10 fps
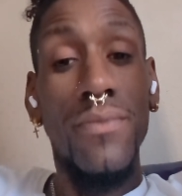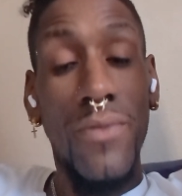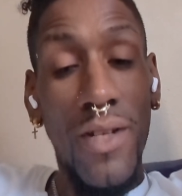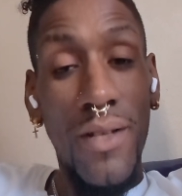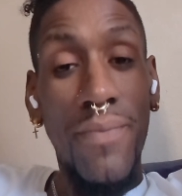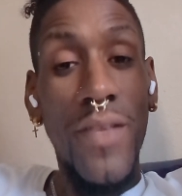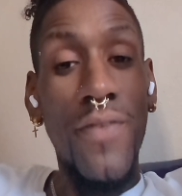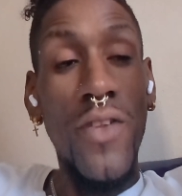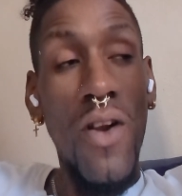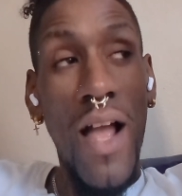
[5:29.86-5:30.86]
Right?
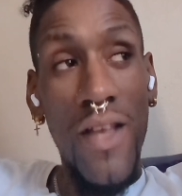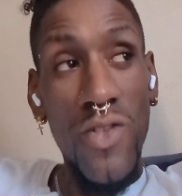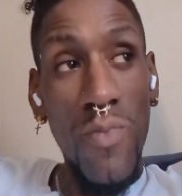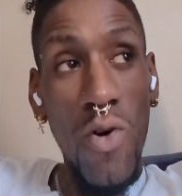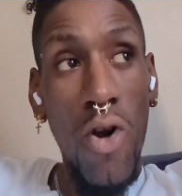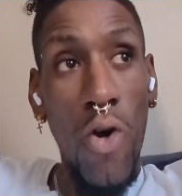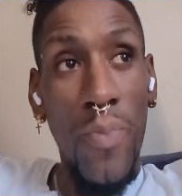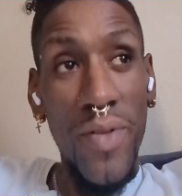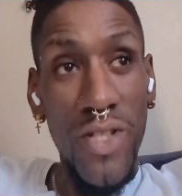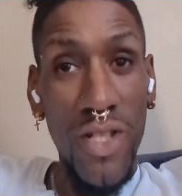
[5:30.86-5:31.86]
If their eyes are more
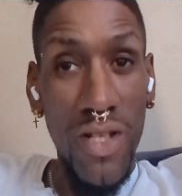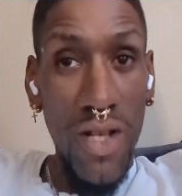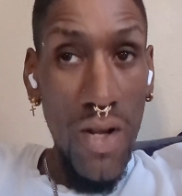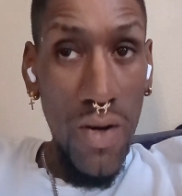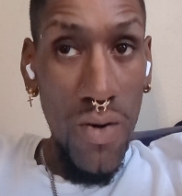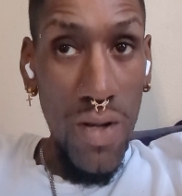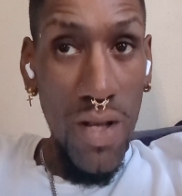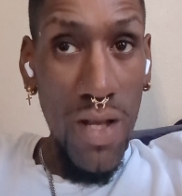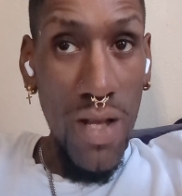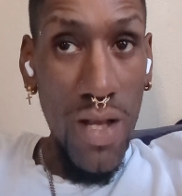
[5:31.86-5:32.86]
open to
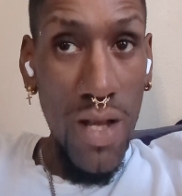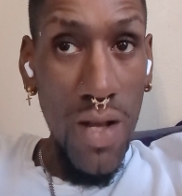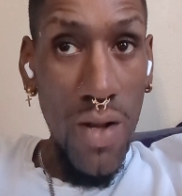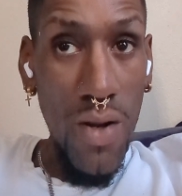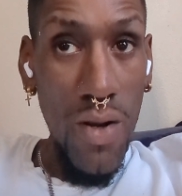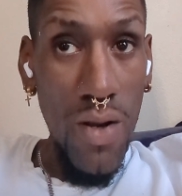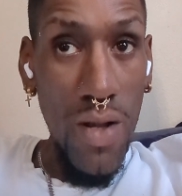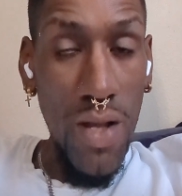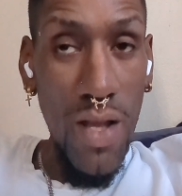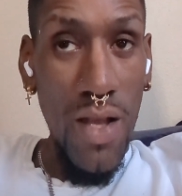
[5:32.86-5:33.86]
uh,
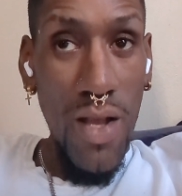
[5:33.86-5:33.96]
uh,